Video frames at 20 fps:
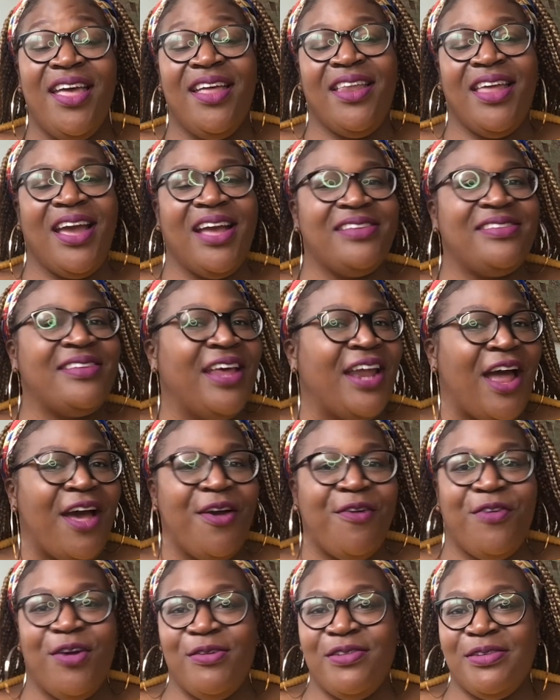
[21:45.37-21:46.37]
Like I said,
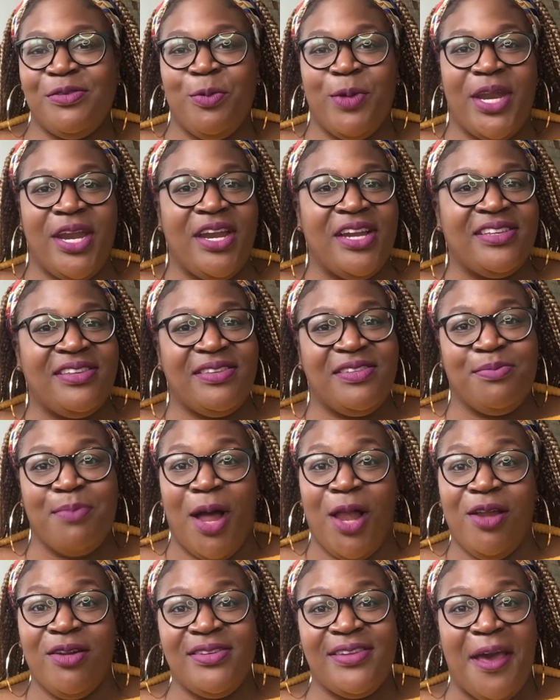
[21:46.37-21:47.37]
I've always wanted a
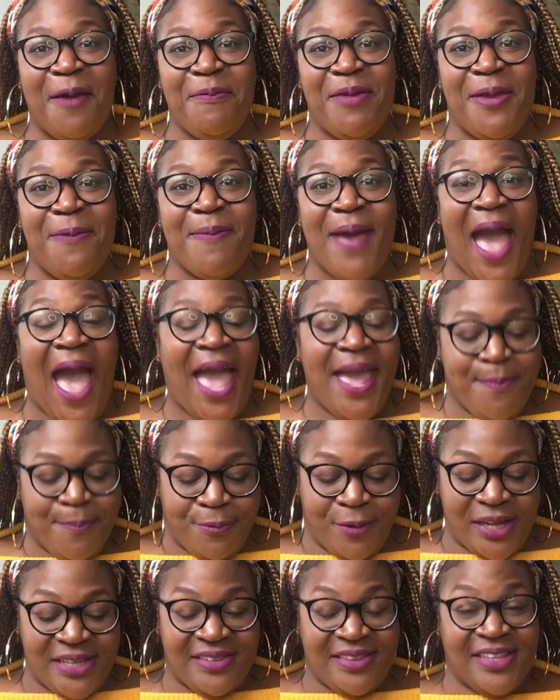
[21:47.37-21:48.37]
smaller tummy, but I
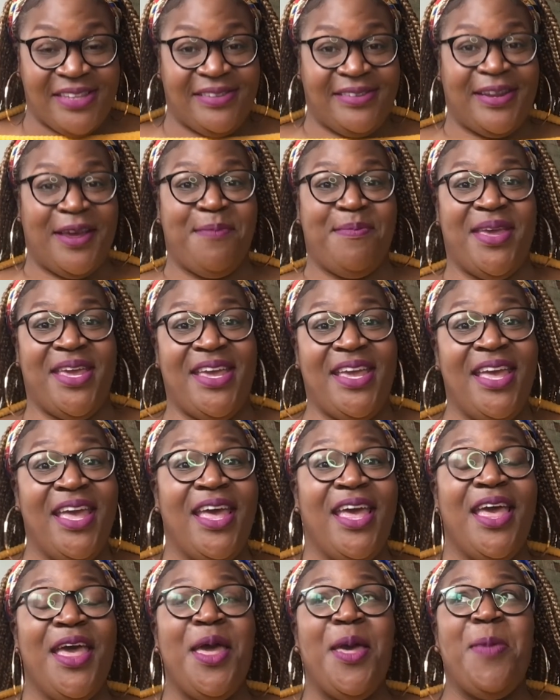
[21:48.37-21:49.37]
embrace this tummy
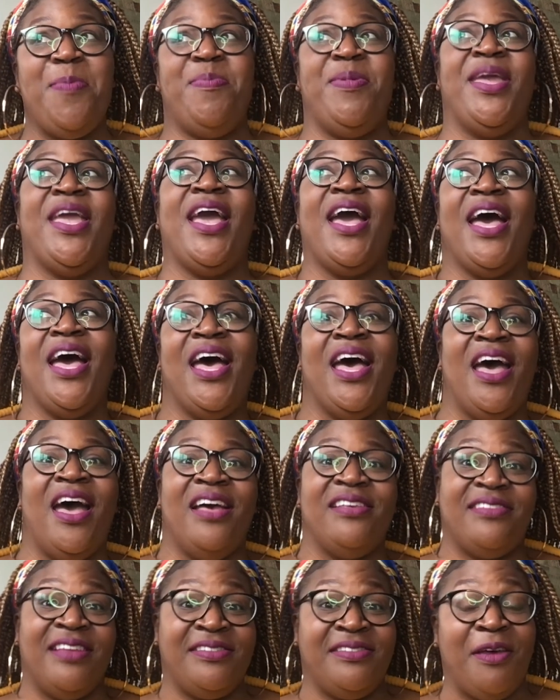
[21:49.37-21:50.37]

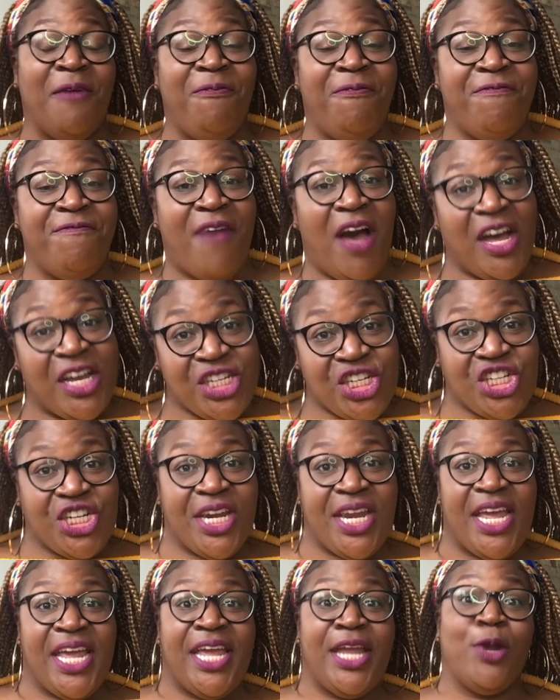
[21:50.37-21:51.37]
because it's a
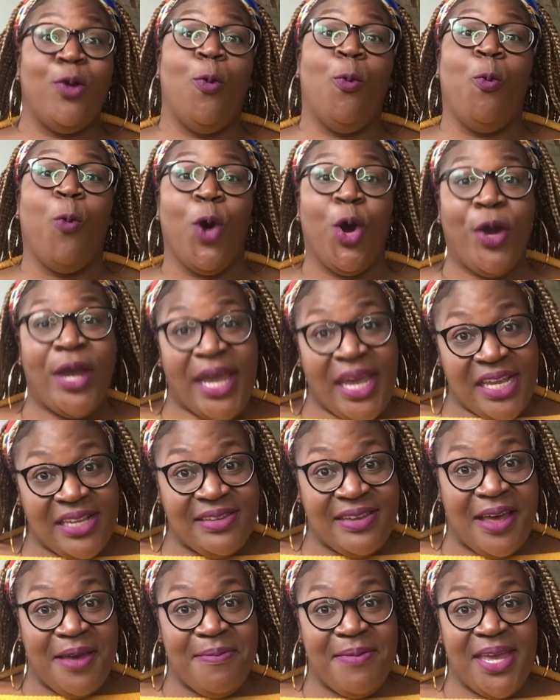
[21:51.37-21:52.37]
functioning, working
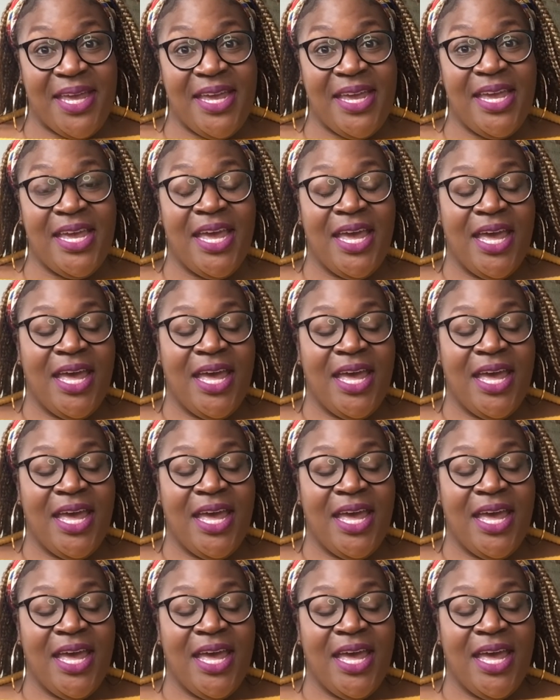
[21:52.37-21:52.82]
tummy.